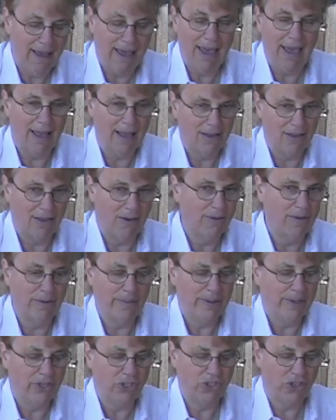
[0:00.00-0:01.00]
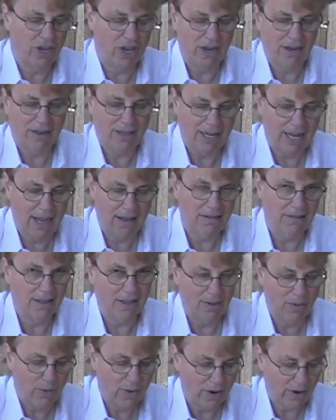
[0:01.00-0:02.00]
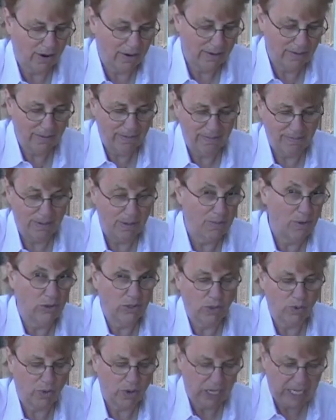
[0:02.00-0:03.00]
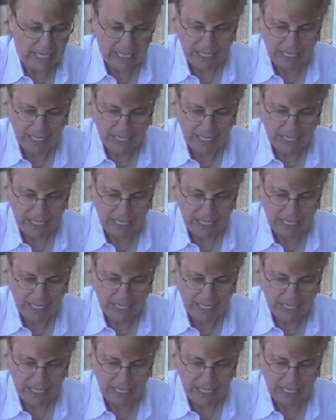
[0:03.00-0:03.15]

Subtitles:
and you will be shocked at how little work the most work